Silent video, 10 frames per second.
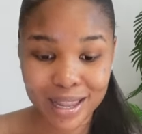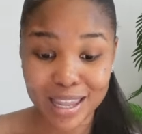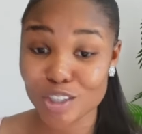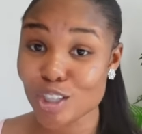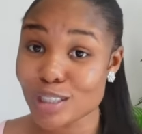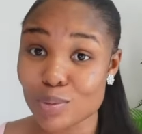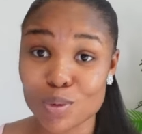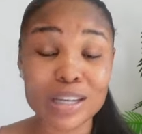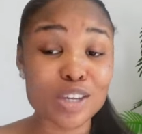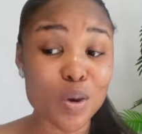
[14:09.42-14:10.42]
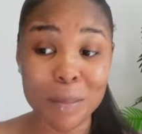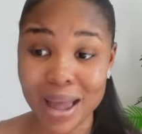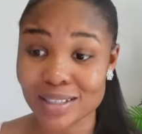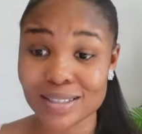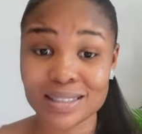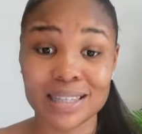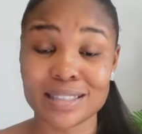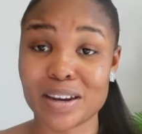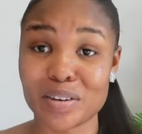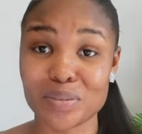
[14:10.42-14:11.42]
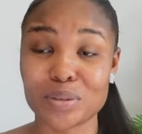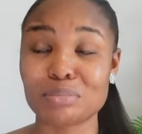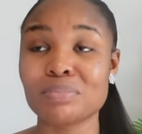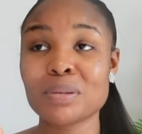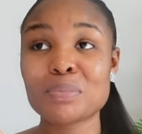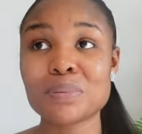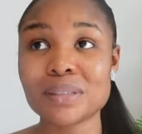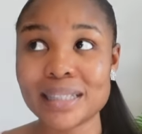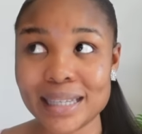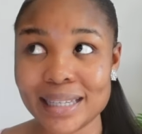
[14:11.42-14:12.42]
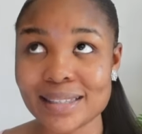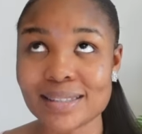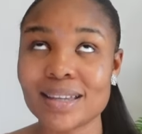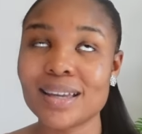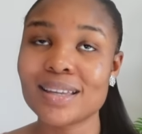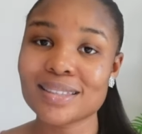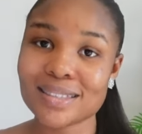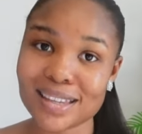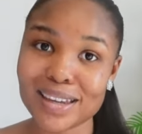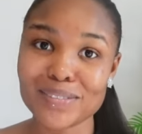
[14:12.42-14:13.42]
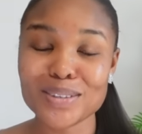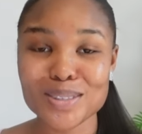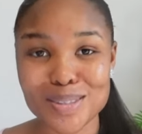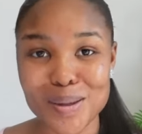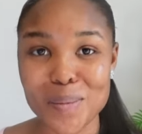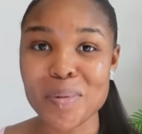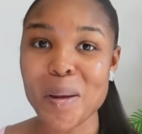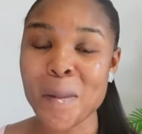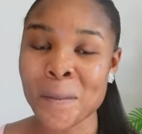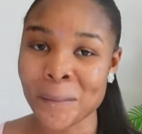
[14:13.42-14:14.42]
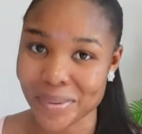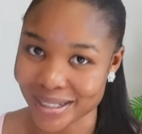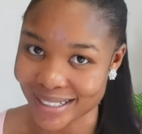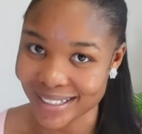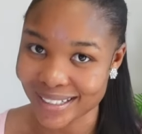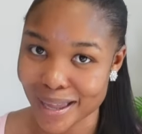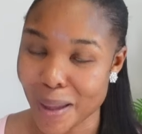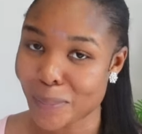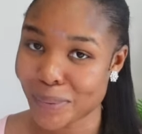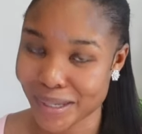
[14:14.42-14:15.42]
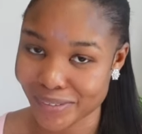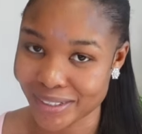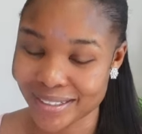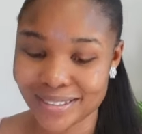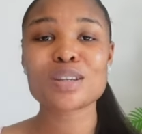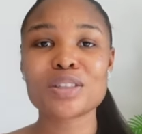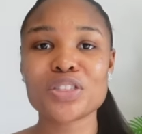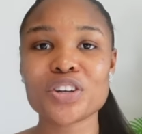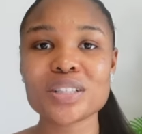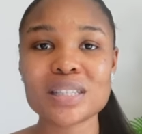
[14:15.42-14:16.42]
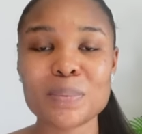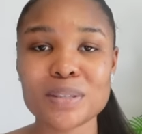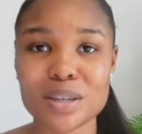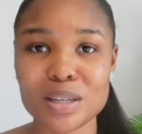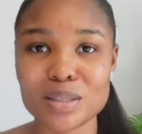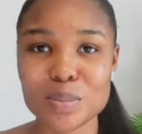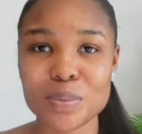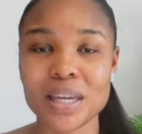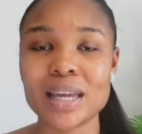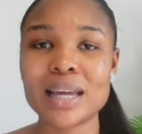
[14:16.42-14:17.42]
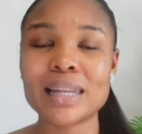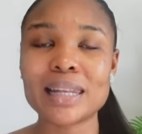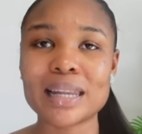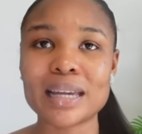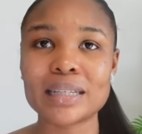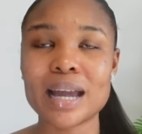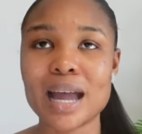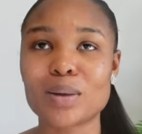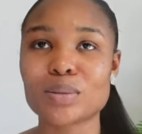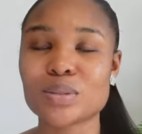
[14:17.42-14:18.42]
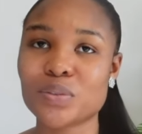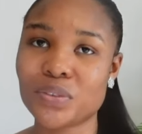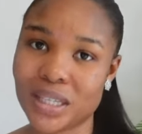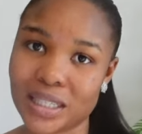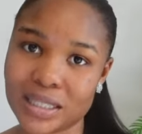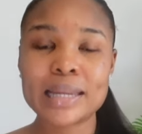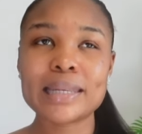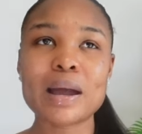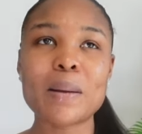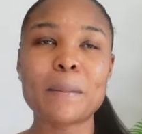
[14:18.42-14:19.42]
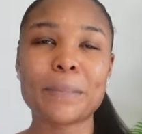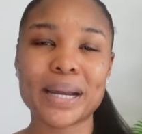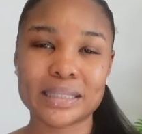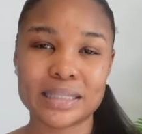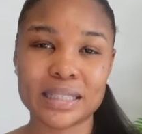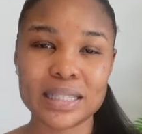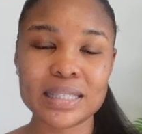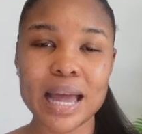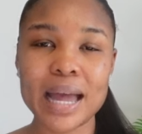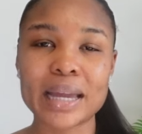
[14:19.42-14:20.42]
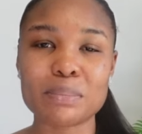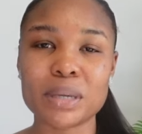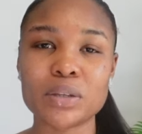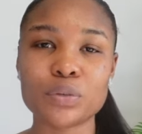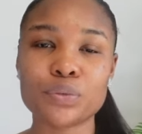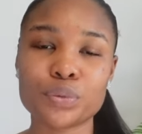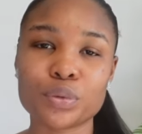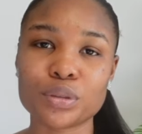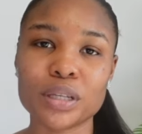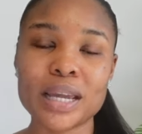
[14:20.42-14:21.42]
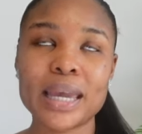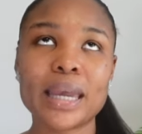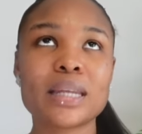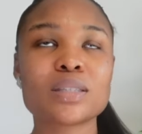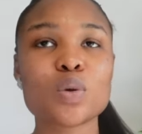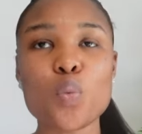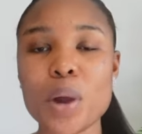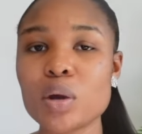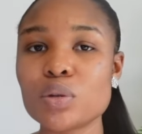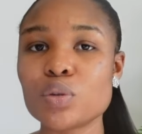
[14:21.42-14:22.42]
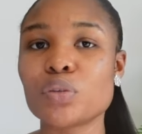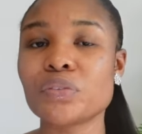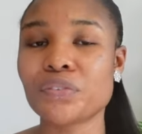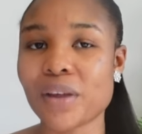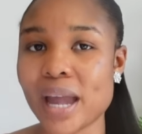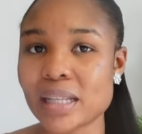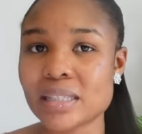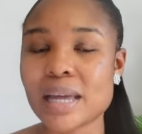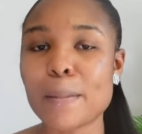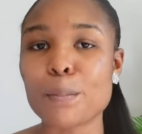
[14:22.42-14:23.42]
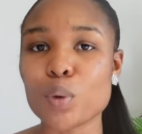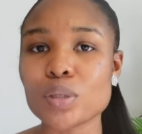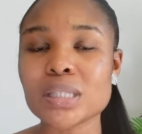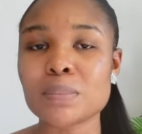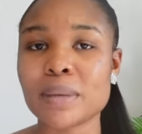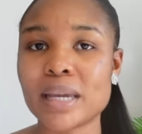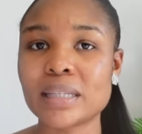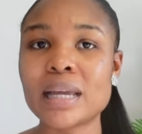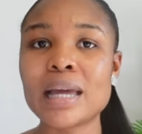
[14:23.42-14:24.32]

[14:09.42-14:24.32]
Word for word: you just, your man just takes care of you, please save some money, period. So the third tip is going to be, learn how to feed. Now, by this I mean food. It is a well-known fact that most men